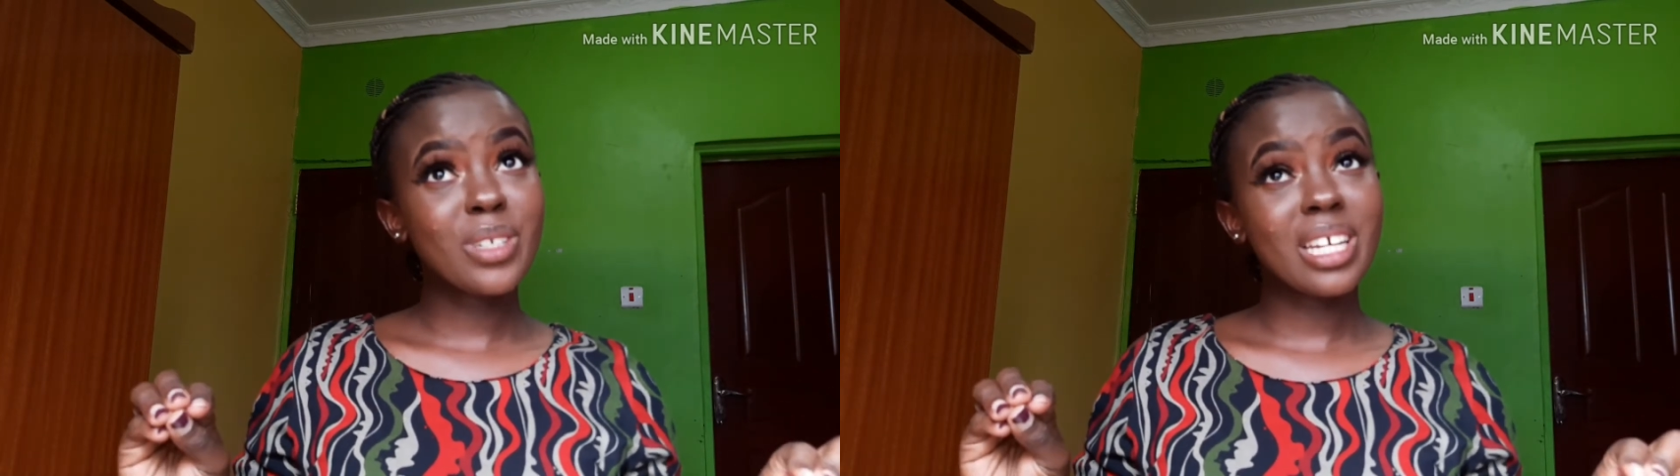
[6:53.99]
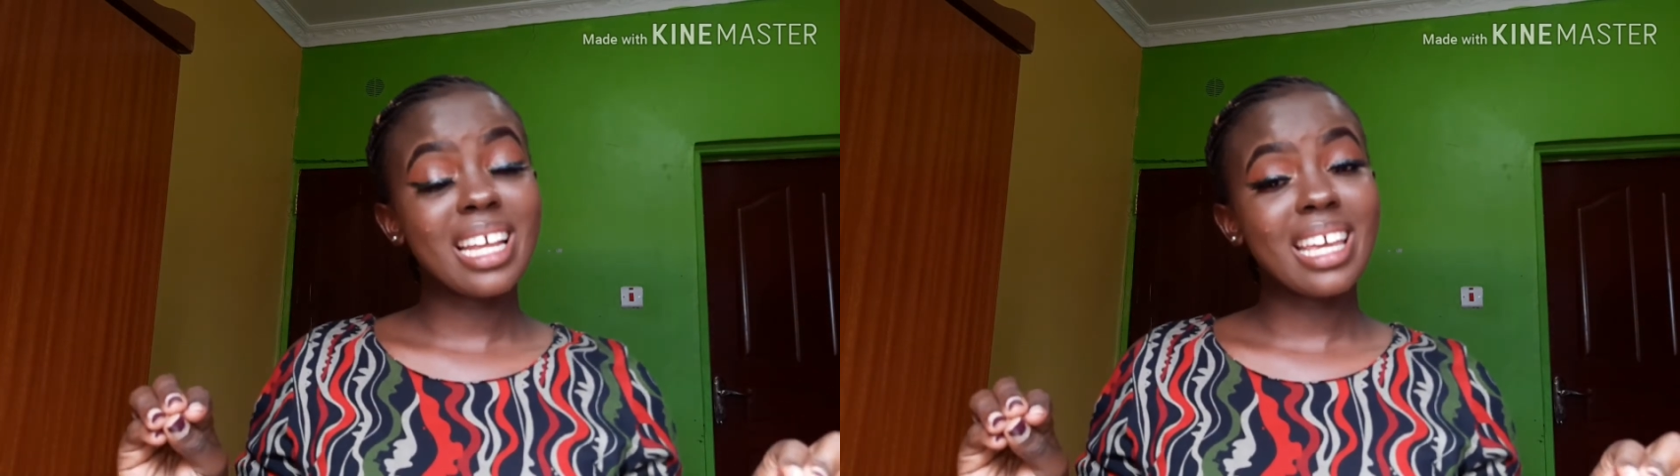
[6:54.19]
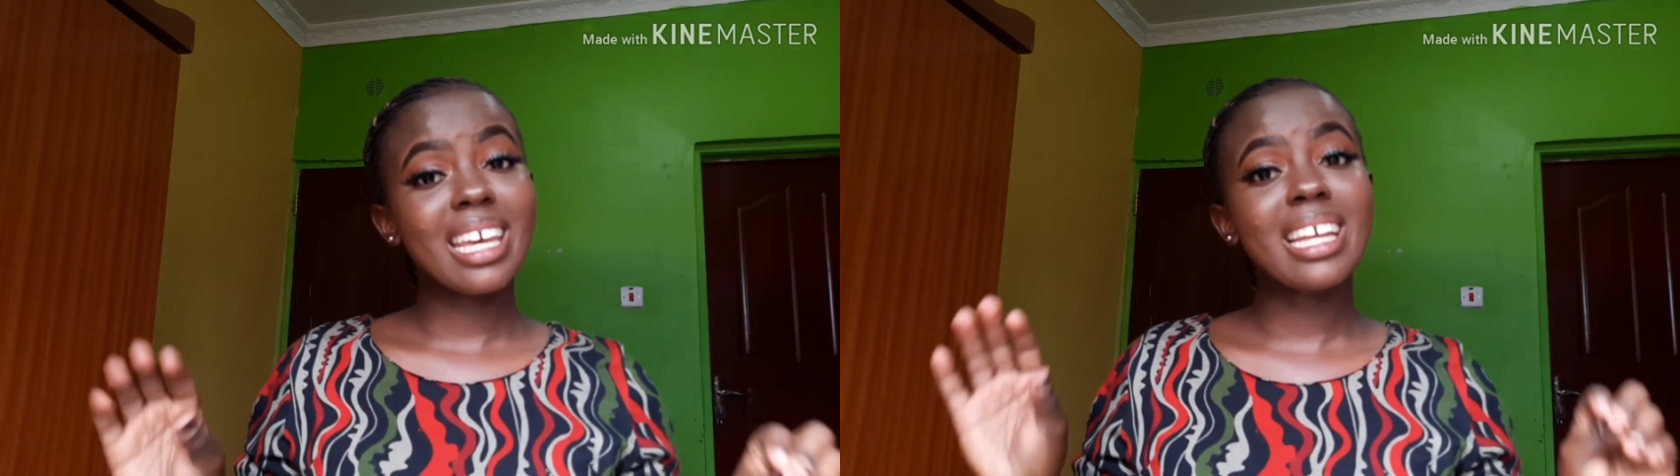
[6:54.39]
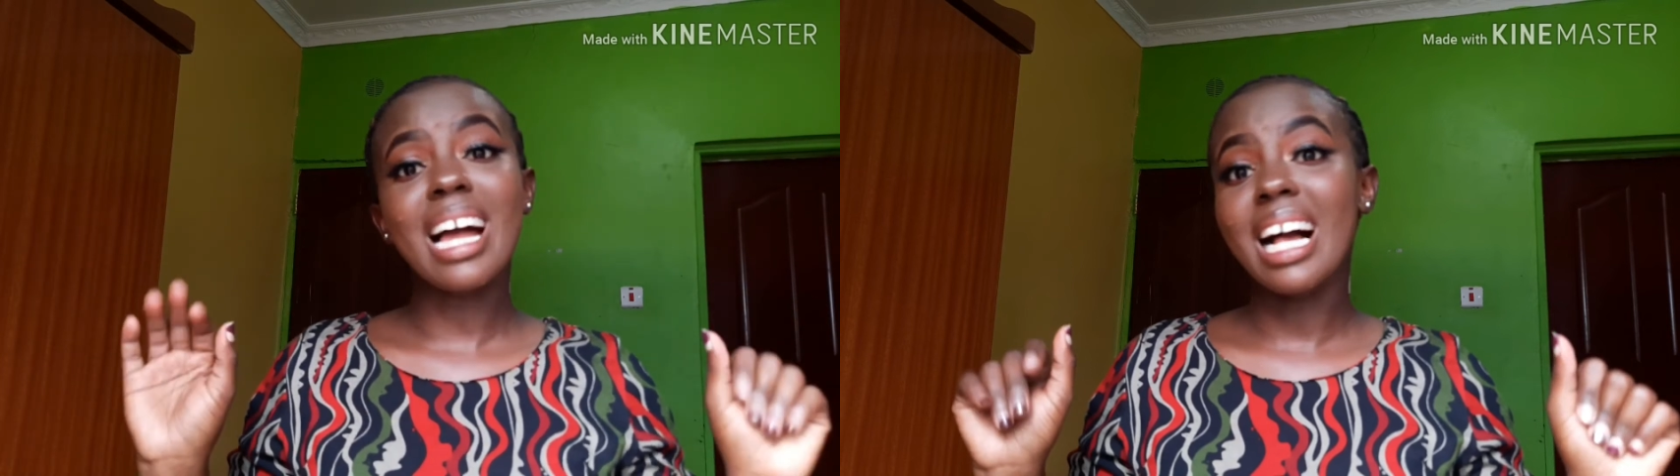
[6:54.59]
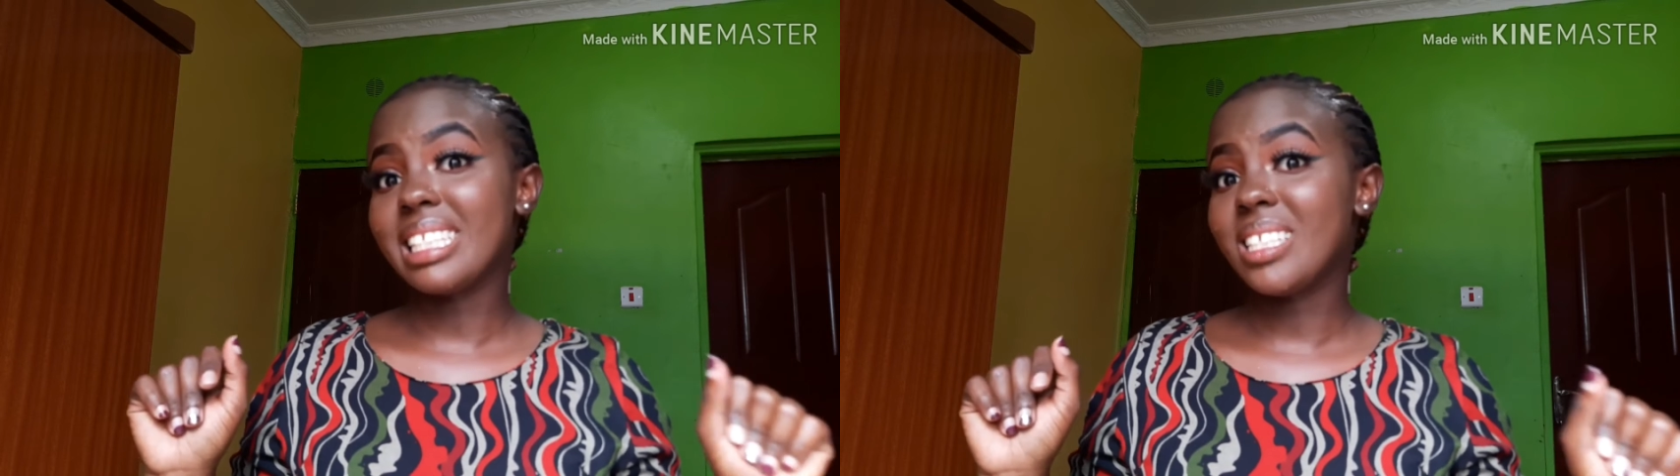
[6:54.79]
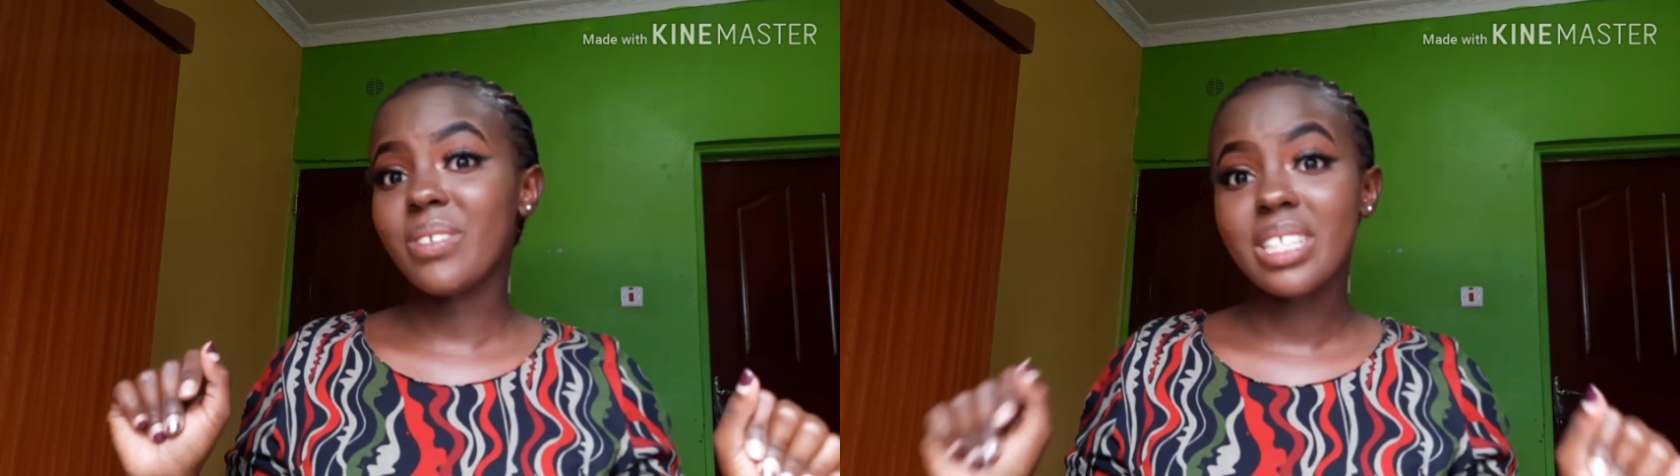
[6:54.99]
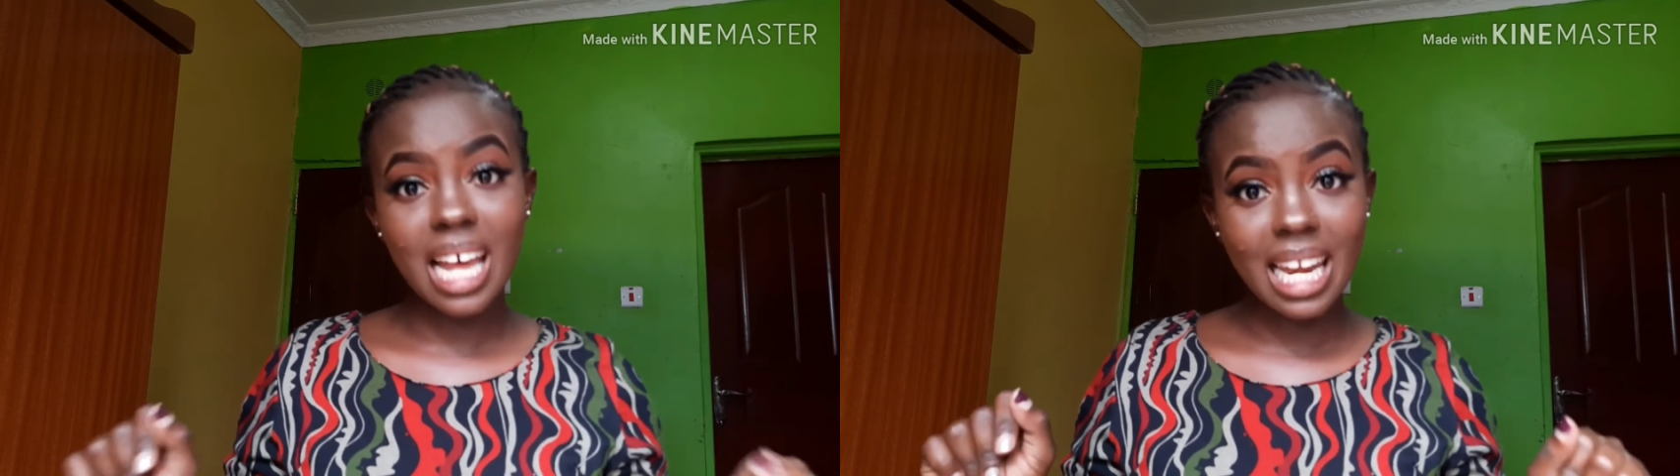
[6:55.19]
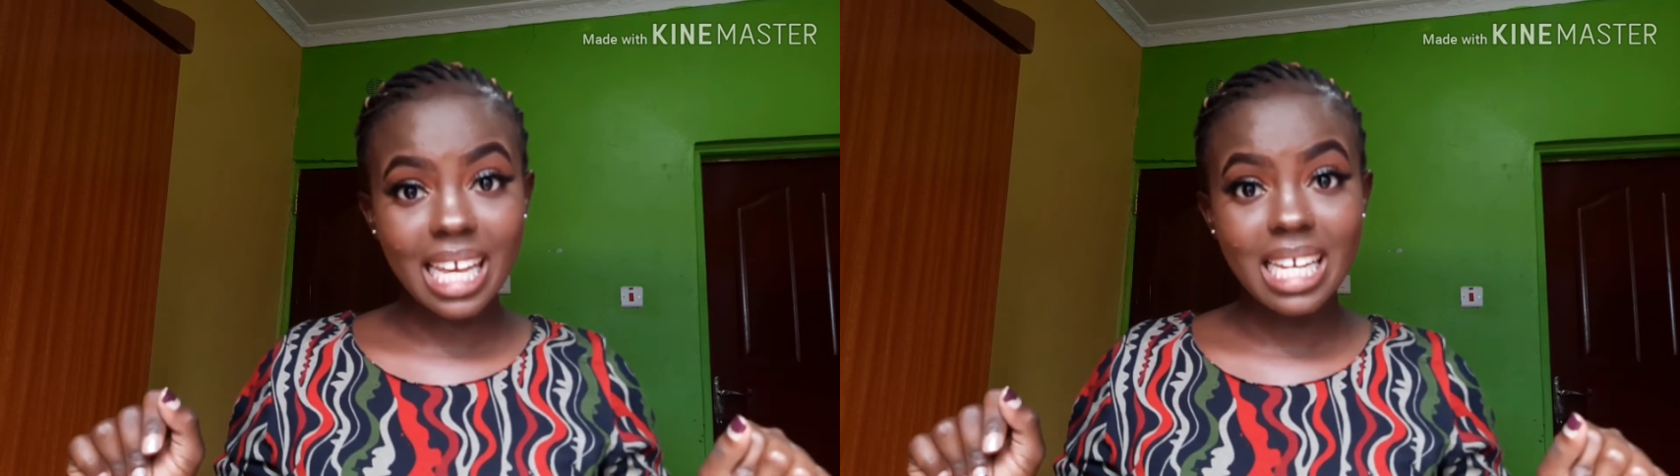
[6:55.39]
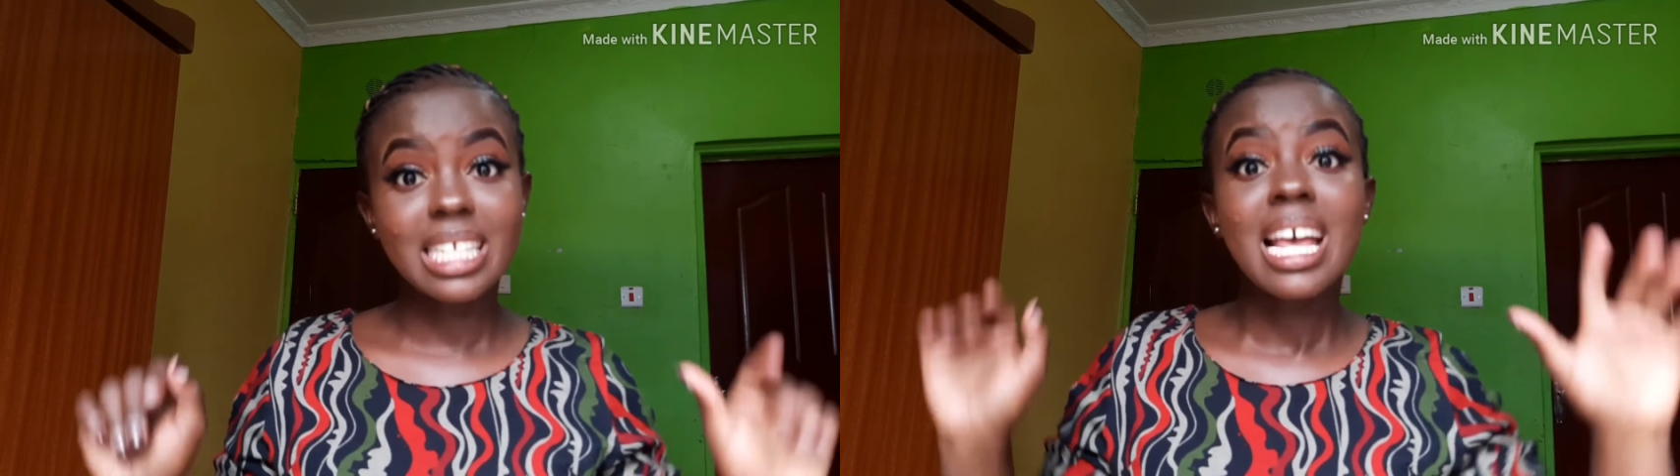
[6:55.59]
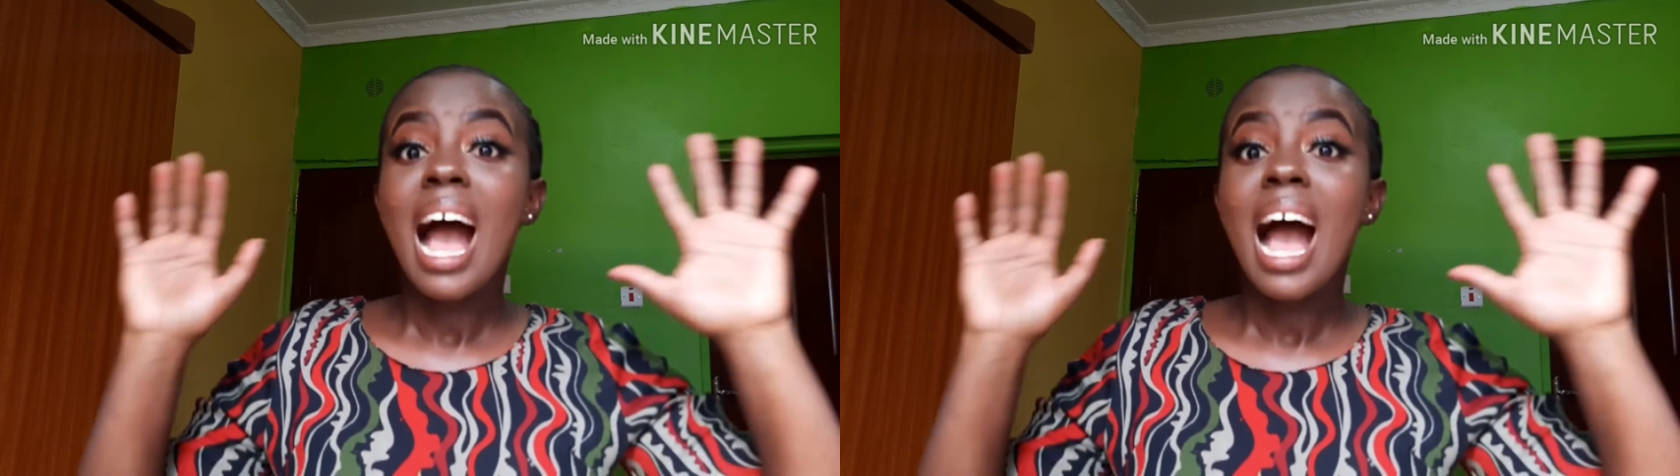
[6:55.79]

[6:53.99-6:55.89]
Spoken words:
10 again, I'll give it an 8.